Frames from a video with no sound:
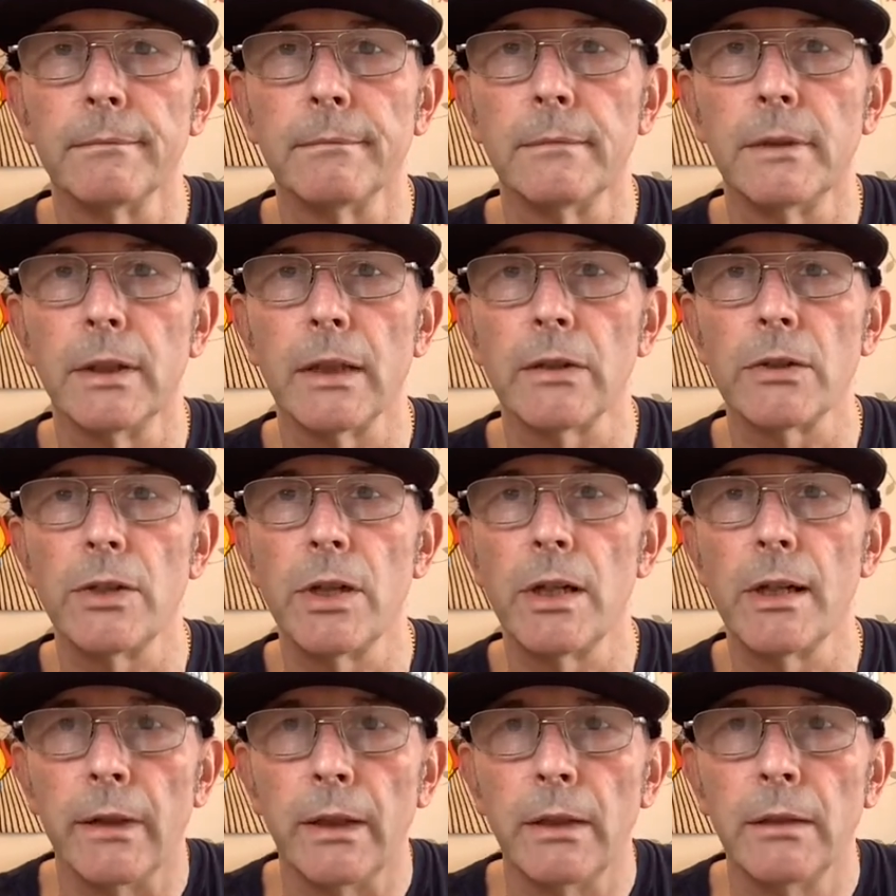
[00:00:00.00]
next
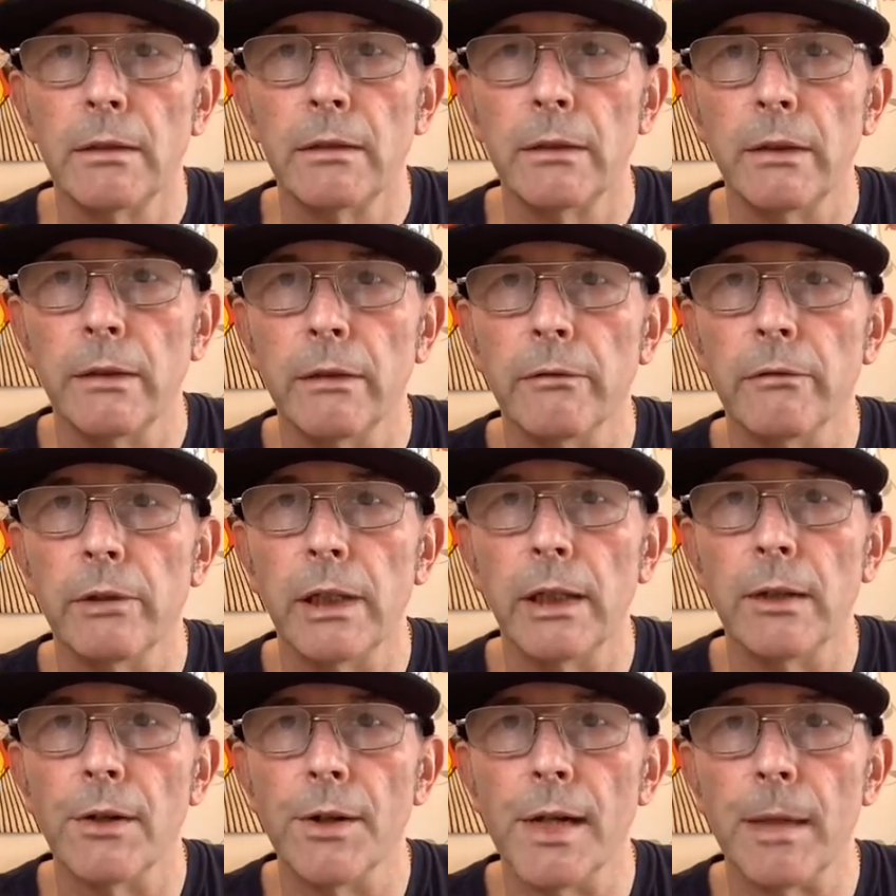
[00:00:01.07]
year. Uh, these have really
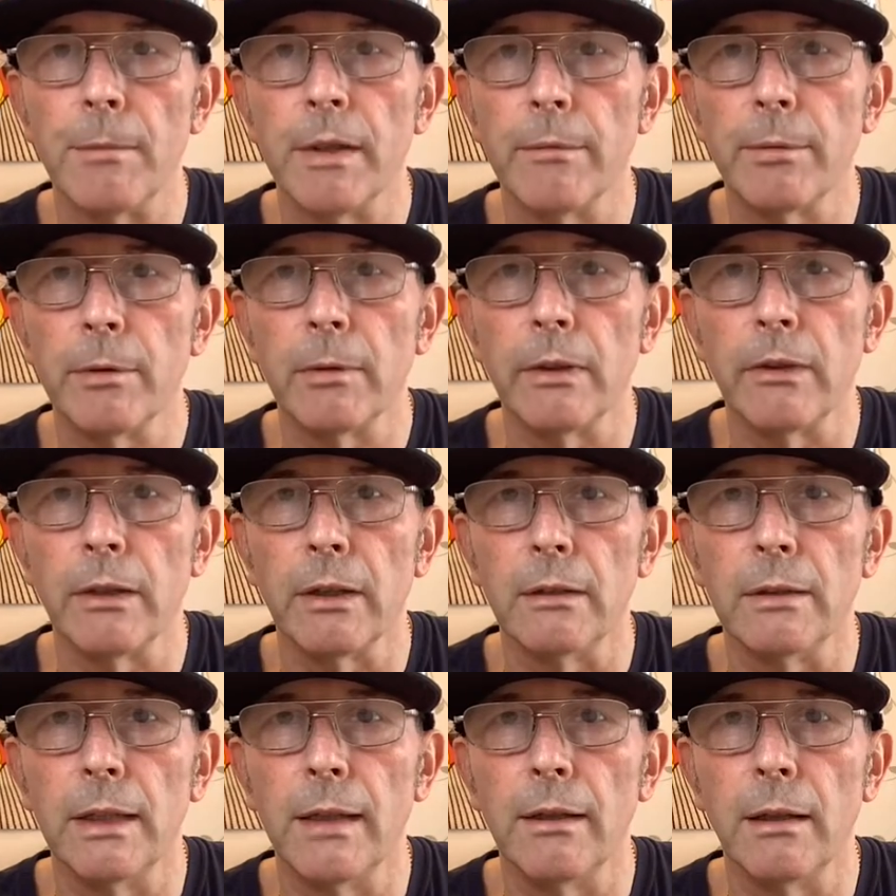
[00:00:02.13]
gone up. They've probably settled
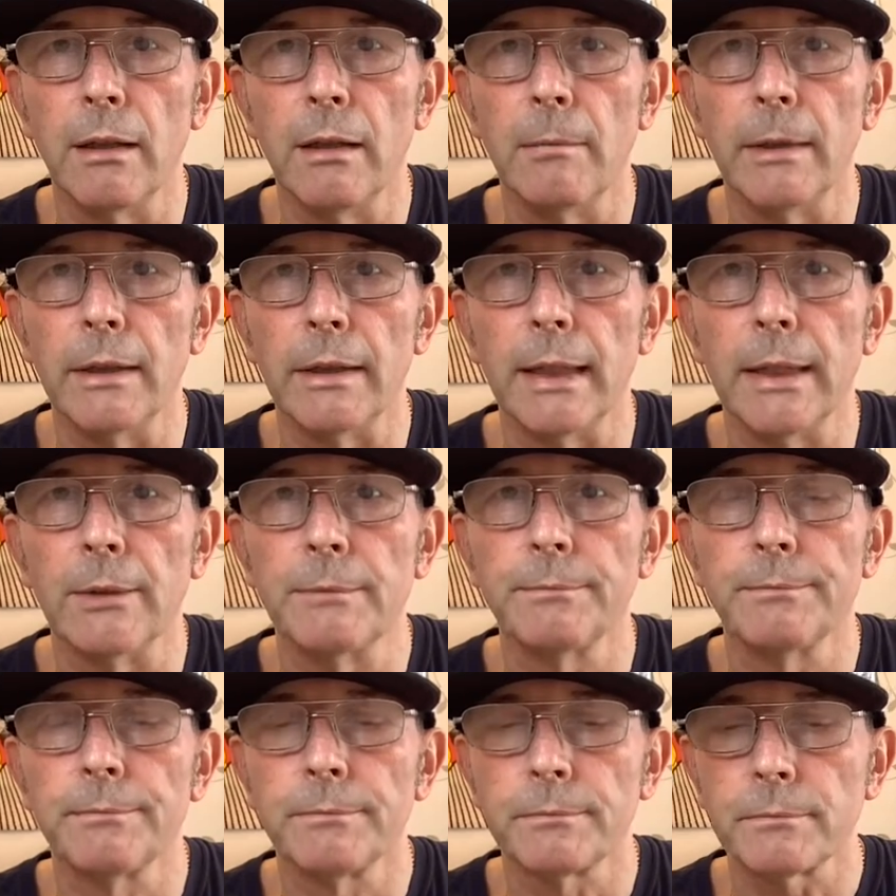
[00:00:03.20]
down a little bit now.
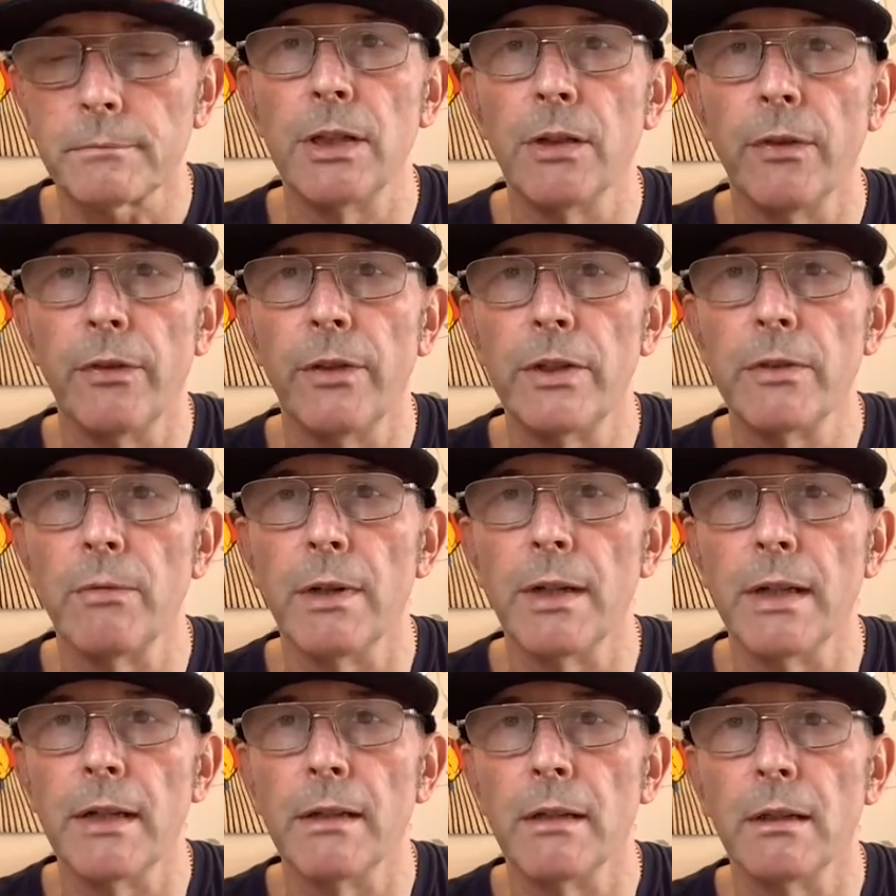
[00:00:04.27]
Got this one
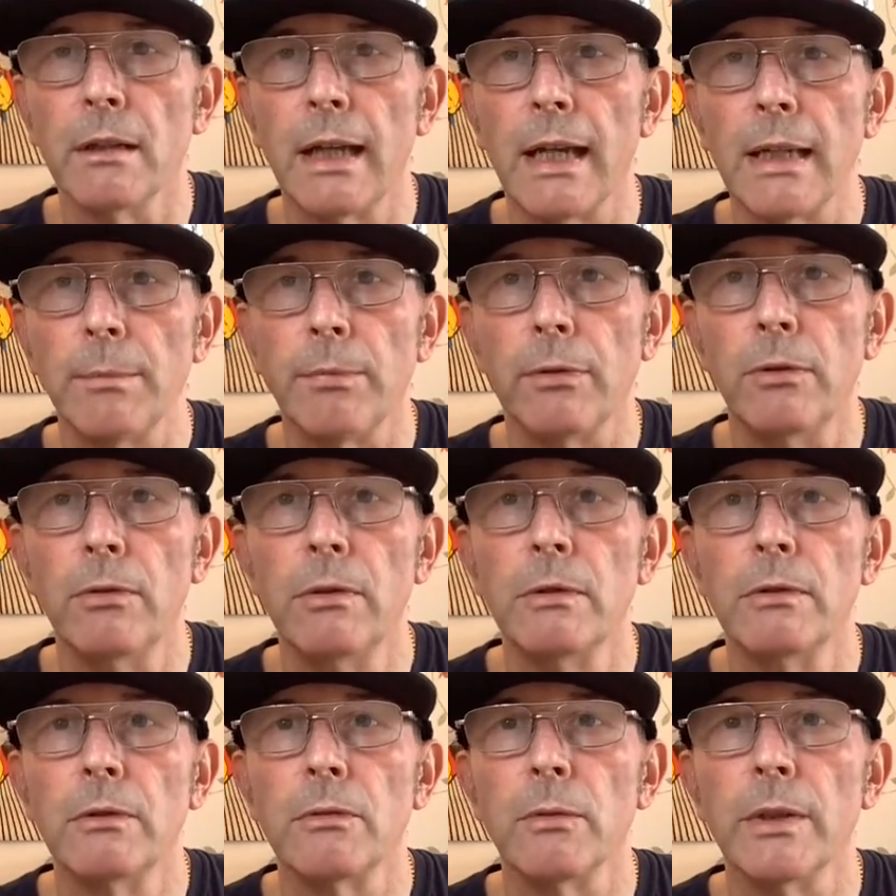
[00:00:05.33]
in April
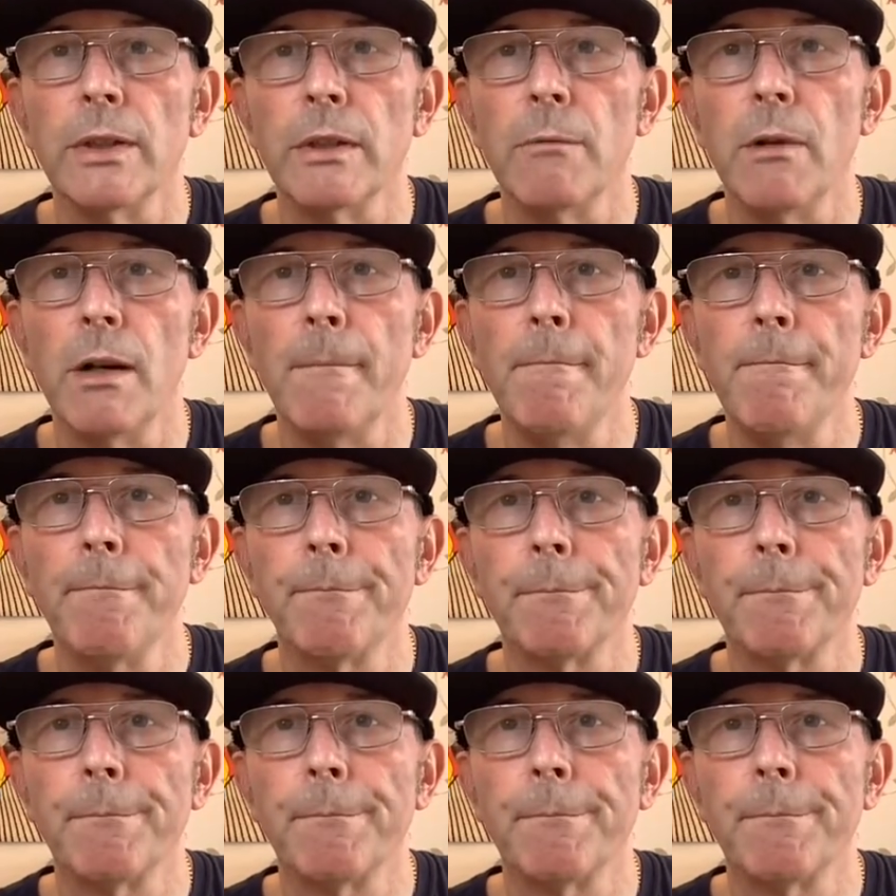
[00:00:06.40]
21.